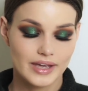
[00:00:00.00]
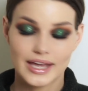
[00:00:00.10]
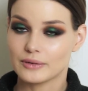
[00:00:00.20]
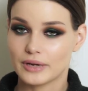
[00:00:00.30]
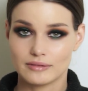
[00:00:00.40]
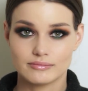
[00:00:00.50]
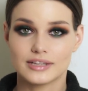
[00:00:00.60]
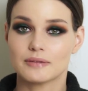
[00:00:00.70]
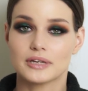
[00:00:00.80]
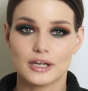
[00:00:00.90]
anyway,
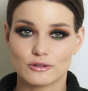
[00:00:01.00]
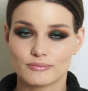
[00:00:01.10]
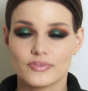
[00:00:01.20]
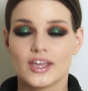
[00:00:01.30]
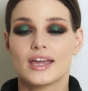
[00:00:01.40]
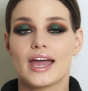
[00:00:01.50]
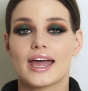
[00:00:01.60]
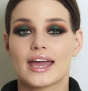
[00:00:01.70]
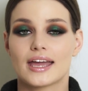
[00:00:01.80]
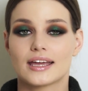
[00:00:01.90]
let me know.
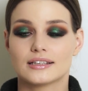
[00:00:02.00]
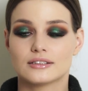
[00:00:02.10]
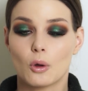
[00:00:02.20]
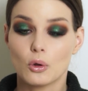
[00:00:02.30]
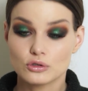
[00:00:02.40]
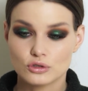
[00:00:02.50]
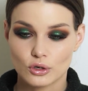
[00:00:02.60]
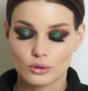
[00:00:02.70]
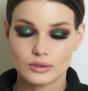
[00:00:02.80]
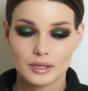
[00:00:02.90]
And
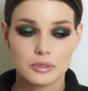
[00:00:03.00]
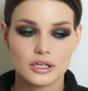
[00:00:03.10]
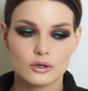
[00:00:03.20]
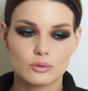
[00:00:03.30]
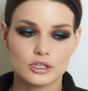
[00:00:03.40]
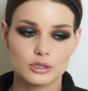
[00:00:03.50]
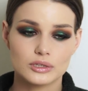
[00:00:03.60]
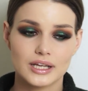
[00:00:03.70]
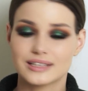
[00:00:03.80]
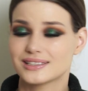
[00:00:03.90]
also, let me know what you
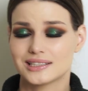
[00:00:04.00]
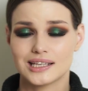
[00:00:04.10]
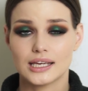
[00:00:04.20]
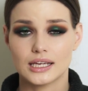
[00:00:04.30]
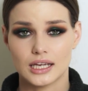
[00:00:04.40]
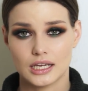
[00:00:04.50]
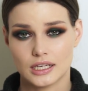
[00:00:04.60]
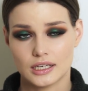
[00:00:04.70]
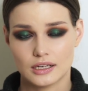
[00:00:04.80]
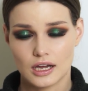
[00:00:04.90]
would like to see
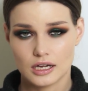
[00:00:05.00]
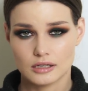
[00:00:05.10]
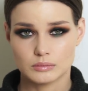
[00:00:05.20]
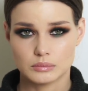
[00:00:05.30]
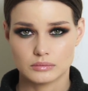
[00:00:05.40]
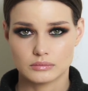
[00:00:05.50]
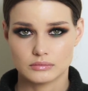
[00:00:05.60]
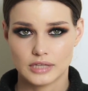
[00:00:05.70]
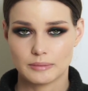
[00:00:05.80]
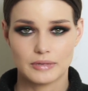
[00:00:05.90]
in
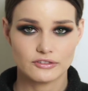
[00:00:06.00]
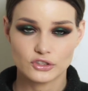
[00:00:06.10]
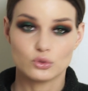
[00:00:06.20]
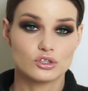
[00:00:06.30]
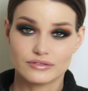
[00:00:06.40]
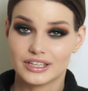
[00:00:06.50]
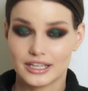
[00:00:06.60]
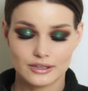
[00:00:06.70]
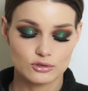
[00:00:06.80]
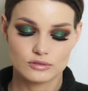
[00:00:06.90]
like my future
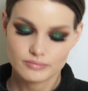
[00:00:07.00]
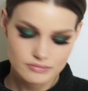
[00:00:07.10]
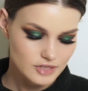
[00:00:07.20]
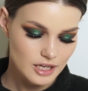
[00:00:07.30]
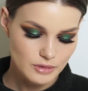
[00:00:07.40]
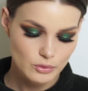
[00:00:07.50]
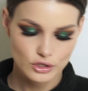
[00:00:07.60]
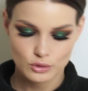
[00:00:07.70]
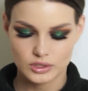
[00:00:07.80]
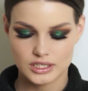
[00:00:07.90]
videos. Tell me what
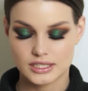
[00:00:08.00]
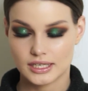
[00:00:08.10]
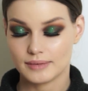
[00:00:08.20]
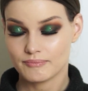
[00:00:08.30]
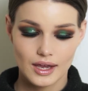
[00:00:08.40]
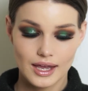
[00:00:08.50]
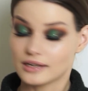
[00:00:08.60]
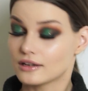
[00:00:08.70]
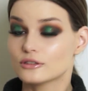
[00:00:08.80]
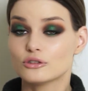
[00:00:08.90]
you want to see,
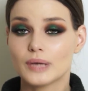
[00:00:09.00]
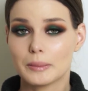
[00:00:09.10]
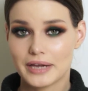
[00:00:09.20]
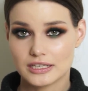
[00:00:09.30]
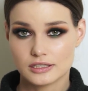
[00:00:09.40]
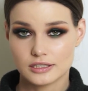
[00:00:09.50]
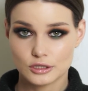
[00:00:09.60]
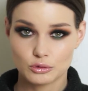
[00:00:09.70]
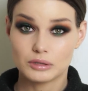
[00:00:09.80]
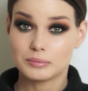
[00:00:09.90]
and I'll do my best
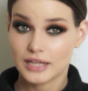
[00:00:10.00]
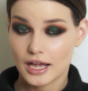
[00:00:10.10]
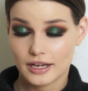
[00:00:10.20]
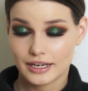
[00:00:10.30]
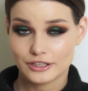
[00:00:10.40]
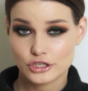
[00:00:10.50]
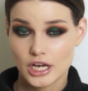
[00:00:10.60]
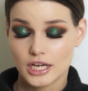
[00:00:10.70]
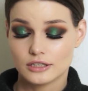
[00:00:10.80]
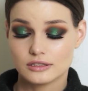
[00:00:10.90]
to oblige.
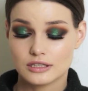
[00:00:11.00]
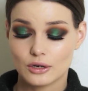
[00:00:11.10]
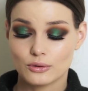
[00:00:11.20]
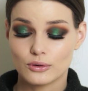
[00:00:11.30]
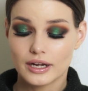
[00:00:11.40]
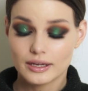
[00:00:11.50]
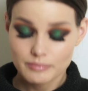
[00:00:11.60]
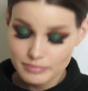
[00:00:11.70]
So